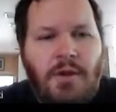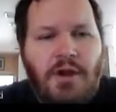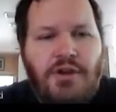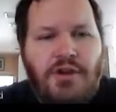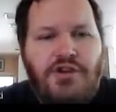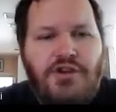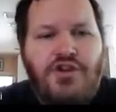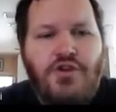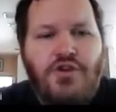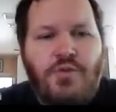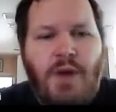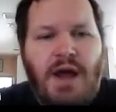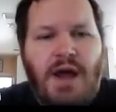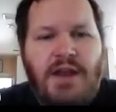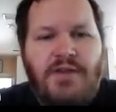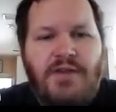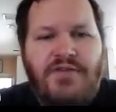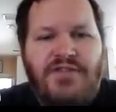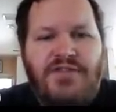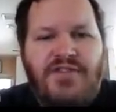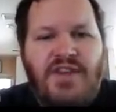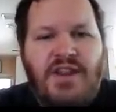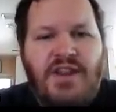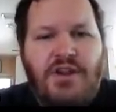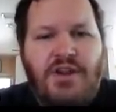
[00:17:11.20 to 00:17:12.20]
you might have
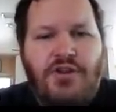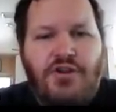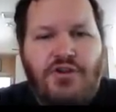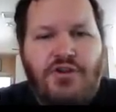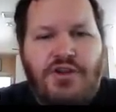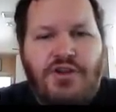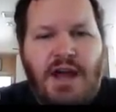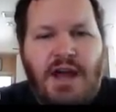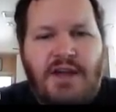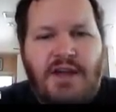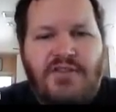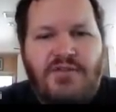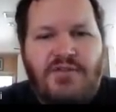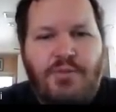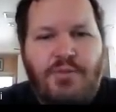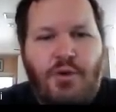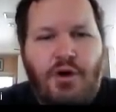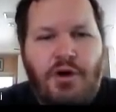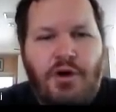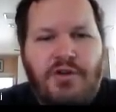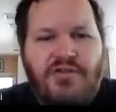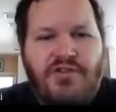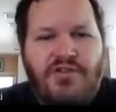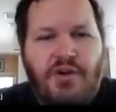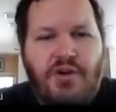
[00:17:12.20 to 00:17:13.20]
seen in your
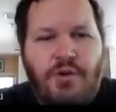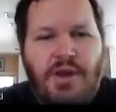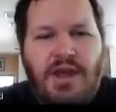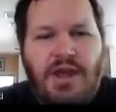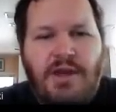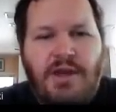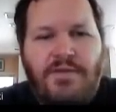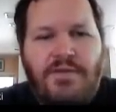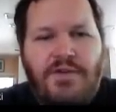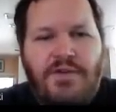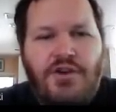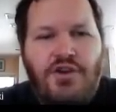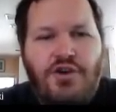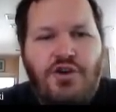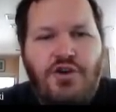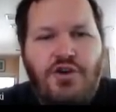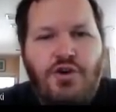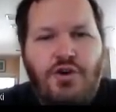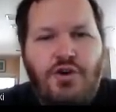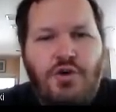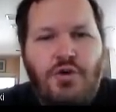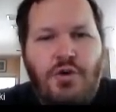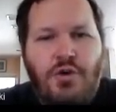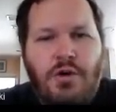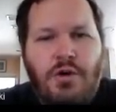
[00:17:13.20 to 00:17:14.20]
textbook, so if
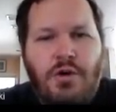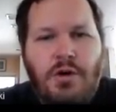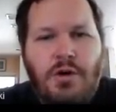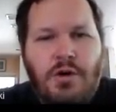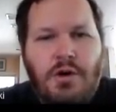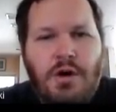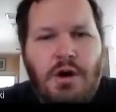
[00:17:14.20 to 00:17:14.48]
you